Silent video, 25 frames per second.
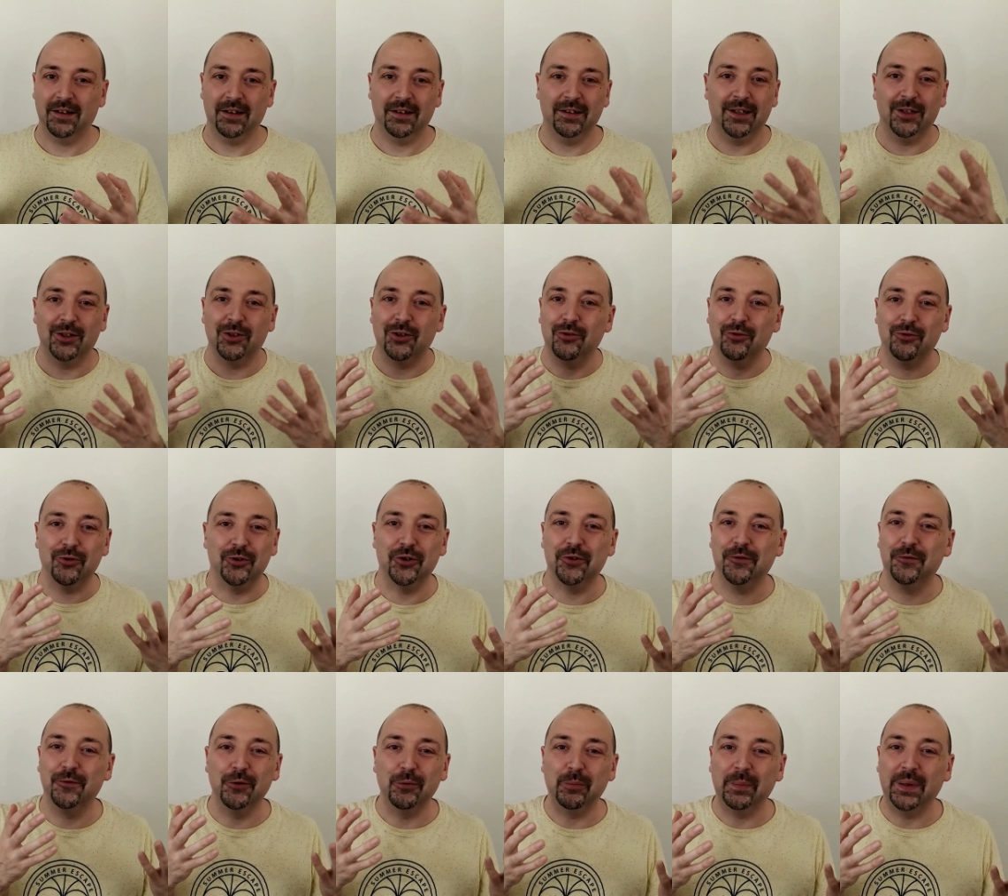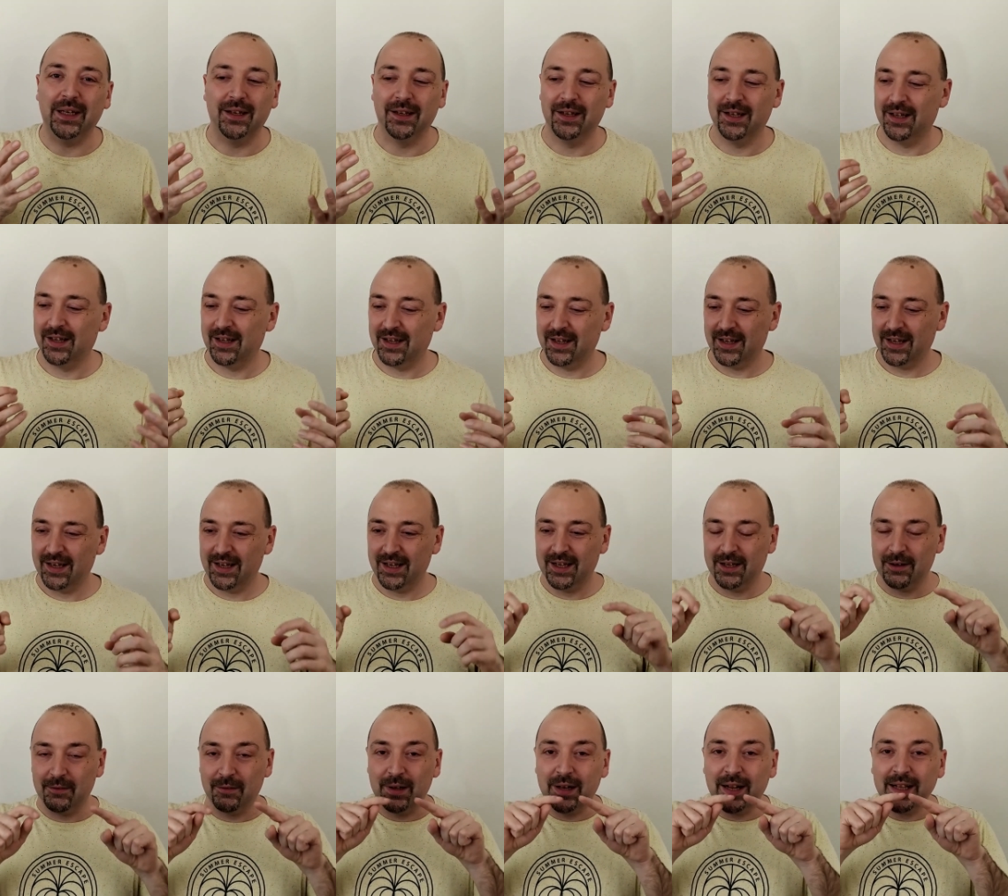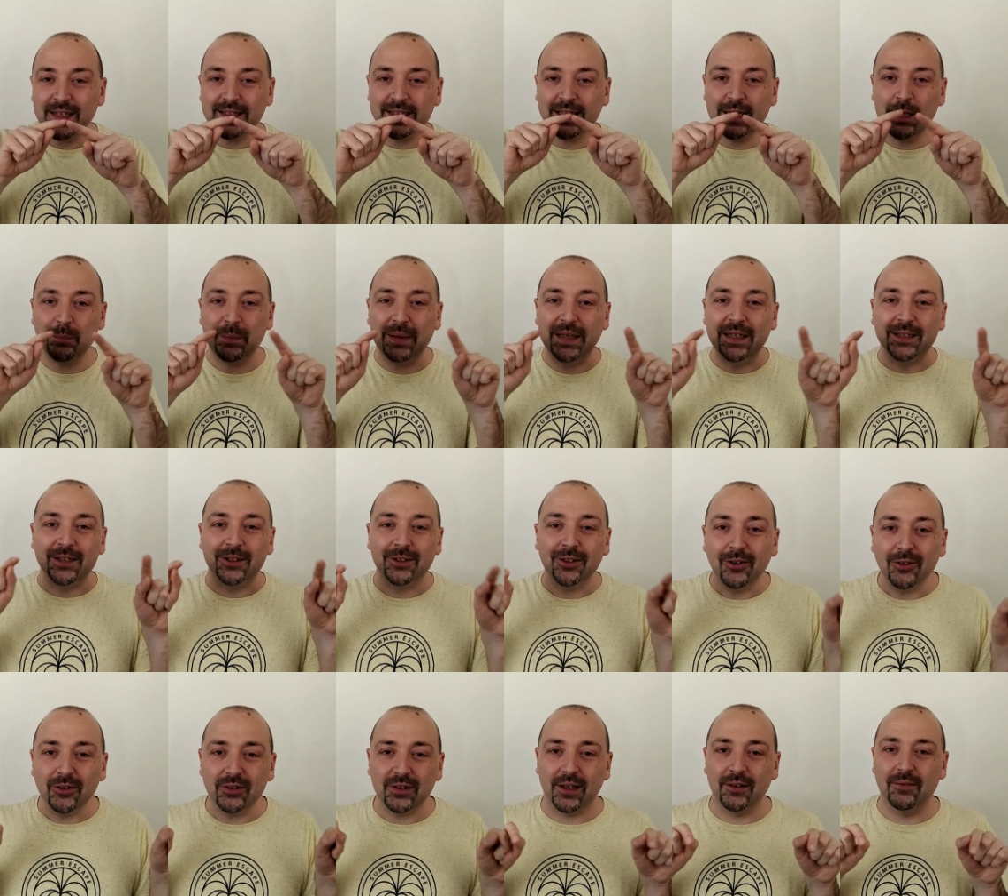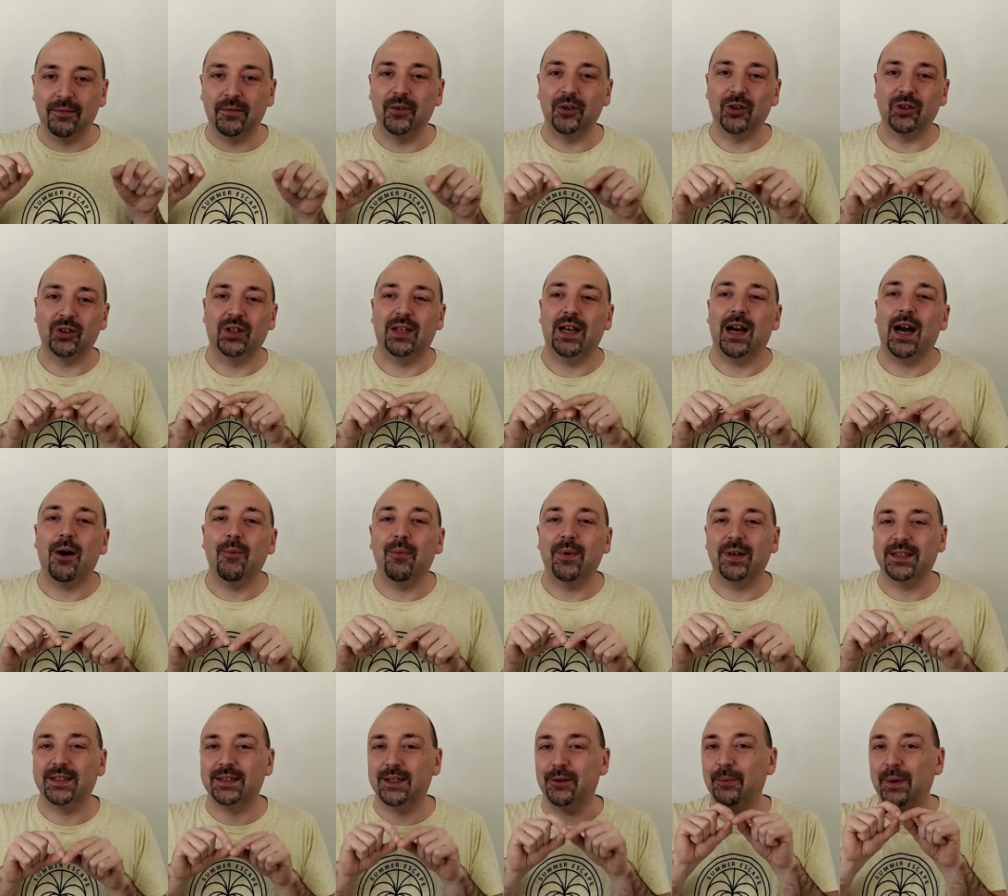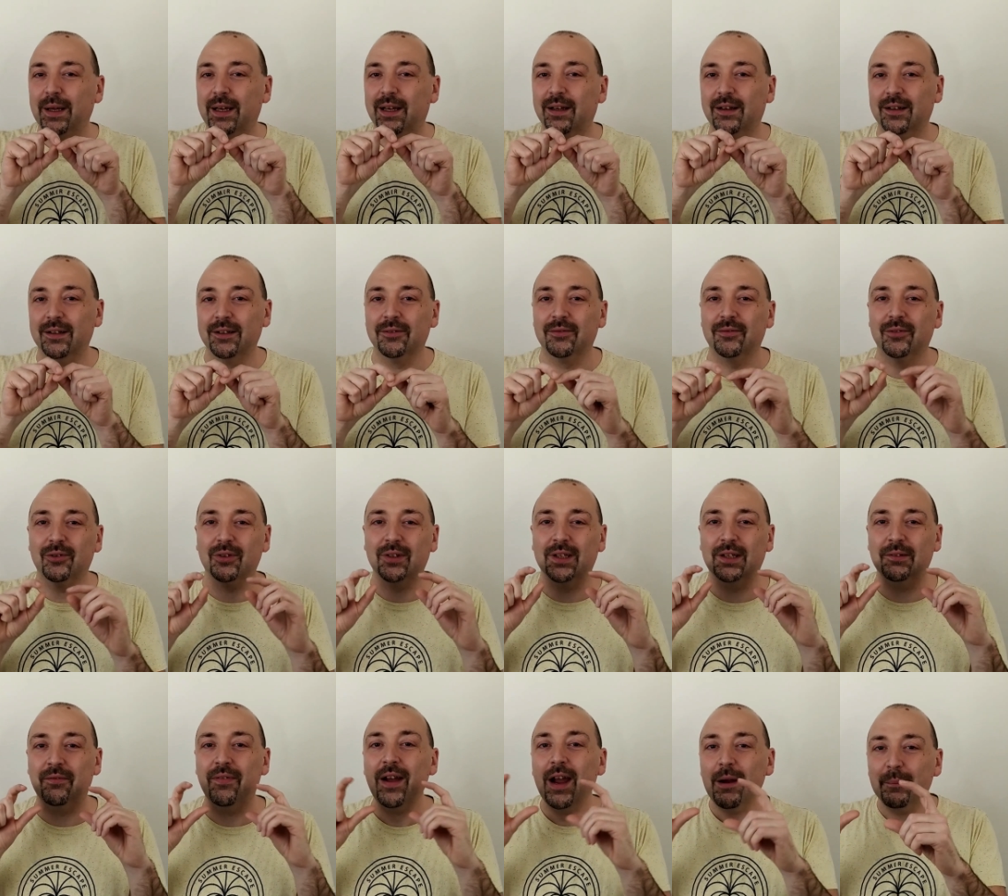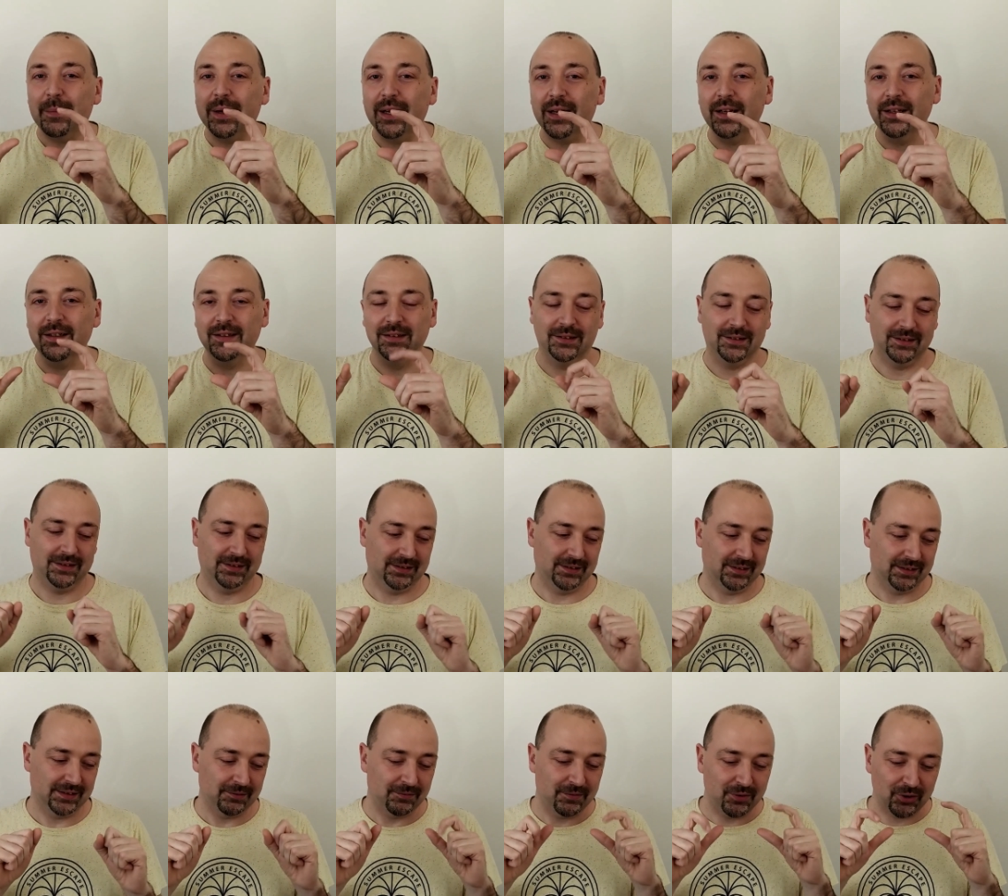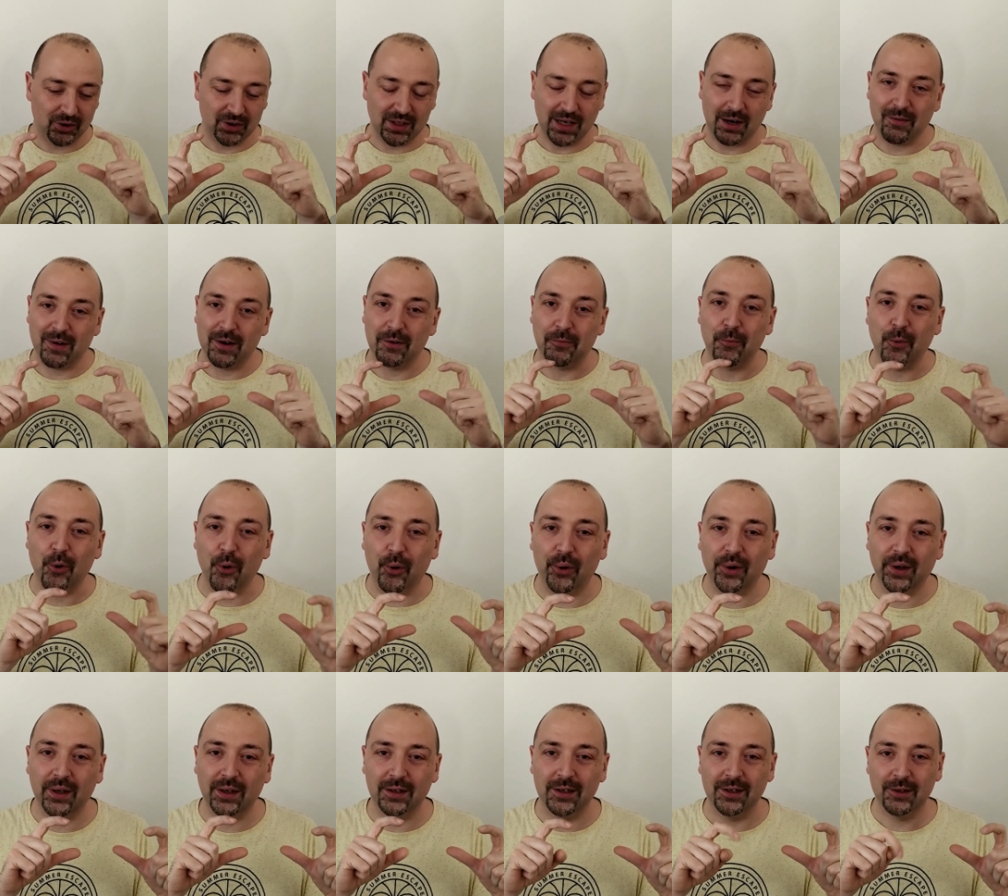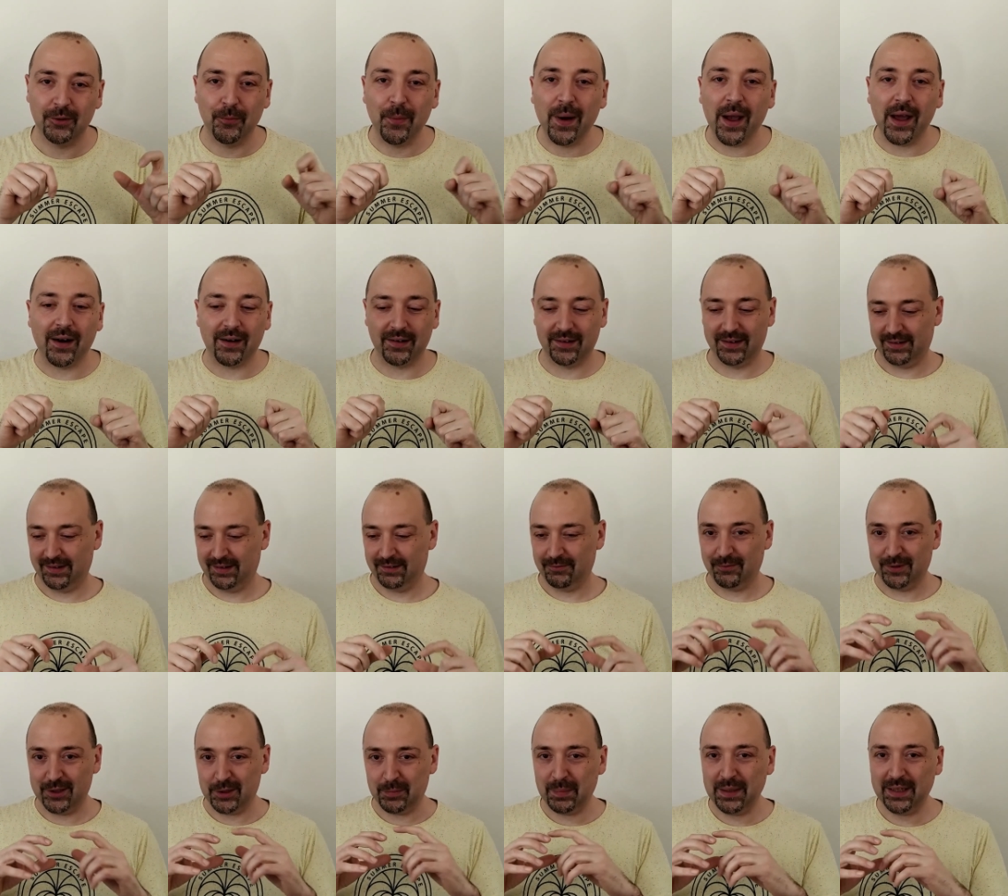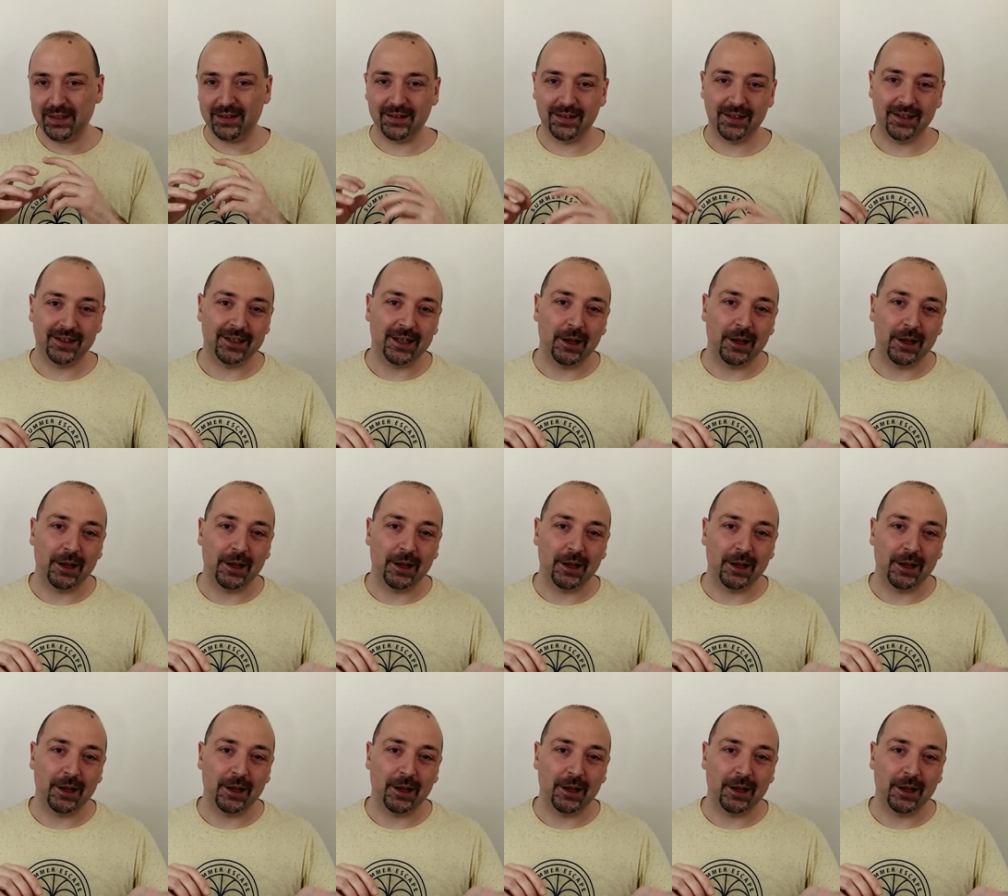The solution would be, let's keep in total 40 hours a week for the family, 40-hour work, where we split.